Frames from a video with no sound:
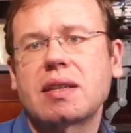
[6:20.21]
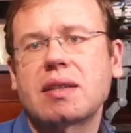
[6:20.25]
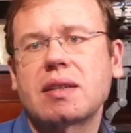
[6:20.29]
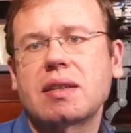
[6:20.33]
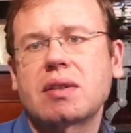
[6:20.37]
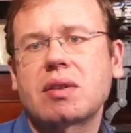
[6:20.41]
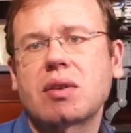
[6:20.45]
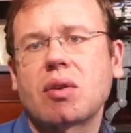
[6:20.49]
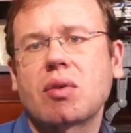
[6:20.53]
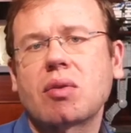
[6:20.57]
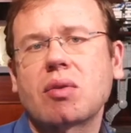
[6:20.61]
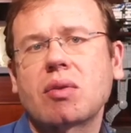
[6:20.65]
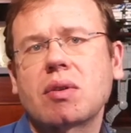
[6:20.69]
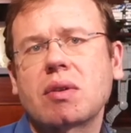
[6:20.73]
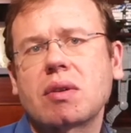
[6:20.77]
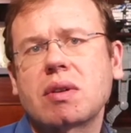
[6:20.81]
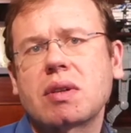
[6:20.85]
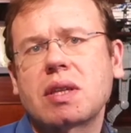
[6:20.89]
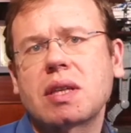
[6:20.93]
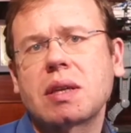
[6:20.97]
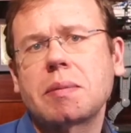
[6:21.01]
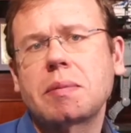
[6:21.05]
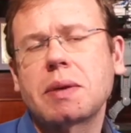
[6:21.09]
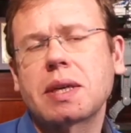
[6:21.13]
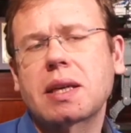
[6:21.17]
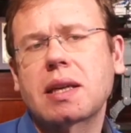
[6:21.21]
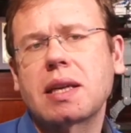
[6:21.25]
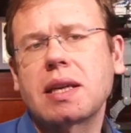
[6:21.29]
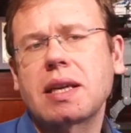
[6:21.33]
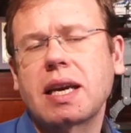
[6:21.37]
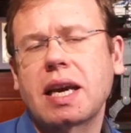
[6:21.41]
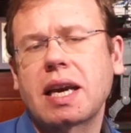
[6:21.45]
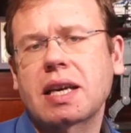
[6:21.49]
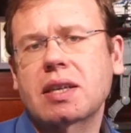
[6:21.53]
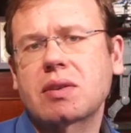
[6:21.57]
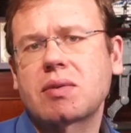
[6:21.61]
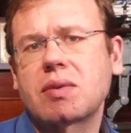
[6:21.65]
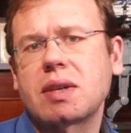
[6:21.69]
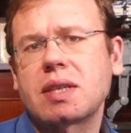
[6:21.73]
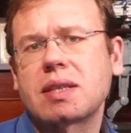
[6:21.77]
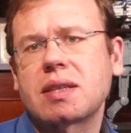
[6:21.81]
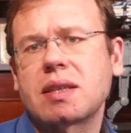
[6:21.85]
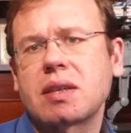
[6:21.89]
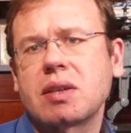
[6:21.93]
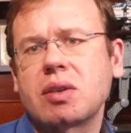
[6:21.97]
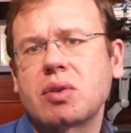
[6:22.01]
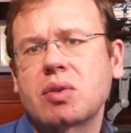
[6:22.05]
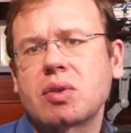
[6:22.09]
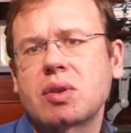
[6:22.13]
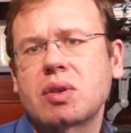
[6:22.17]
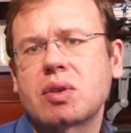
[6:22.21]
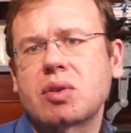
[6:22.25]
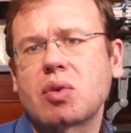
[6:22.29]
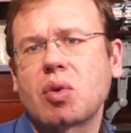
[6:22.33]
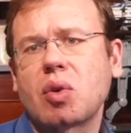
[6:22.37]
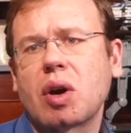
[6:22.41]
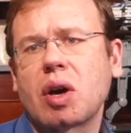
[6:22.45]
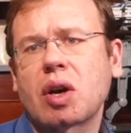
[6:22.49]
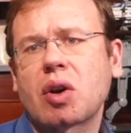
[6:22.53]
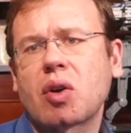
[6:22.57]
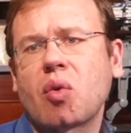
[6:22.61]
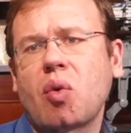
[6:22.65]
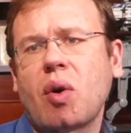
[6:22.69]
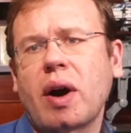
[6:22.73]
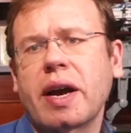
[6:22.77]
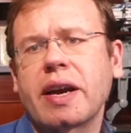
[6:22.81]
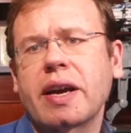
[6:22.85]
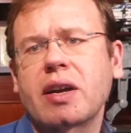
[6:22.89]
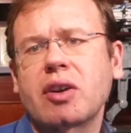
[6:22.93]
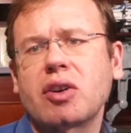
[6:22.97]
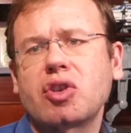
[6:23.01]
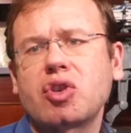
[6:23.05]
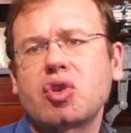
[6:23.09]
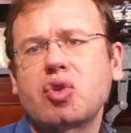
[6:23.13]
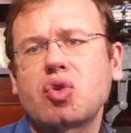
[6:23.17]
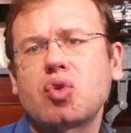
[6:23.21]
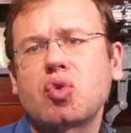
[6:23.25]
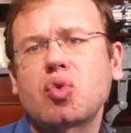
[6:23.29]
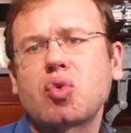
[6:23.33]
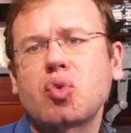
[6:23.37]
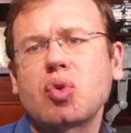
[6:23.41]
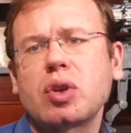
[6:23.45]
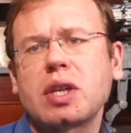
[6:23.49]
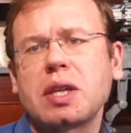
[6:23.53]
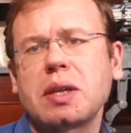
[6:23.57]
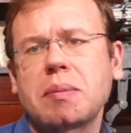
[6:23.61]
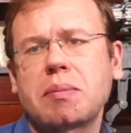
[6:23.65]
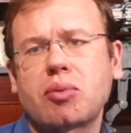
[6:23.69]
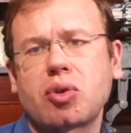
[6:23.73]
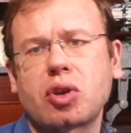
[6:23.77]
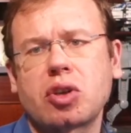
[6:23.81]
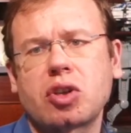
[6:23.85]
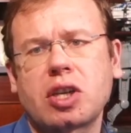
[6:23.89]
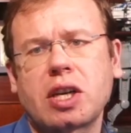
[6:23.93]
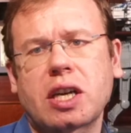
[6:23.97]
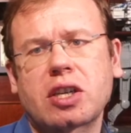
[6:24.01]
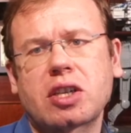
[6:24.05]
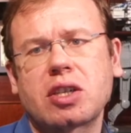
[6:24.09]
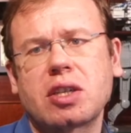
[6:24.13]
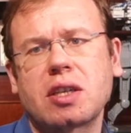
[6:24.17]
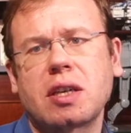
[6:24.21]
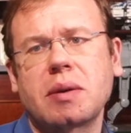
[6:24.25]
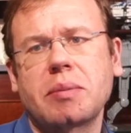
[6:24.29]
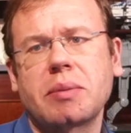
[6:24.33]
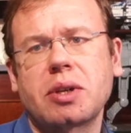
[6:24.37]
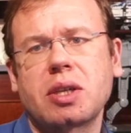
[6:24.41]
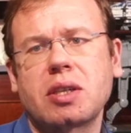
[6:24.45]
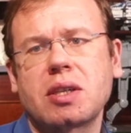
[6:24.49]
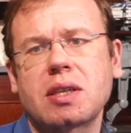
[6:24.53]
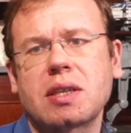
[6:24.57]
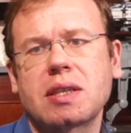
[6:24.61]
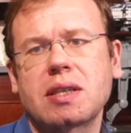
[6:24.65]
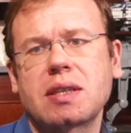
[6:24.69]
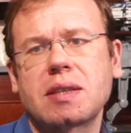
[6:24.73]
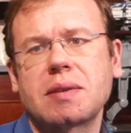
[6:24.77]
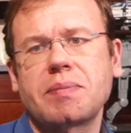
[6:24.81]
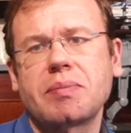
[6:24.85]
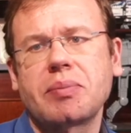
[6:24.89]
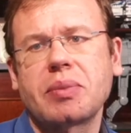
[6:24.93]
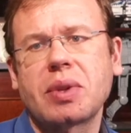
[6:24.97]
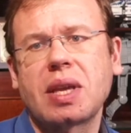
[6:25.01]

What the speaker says: So typically X-rays are used to acquire 2D projection images.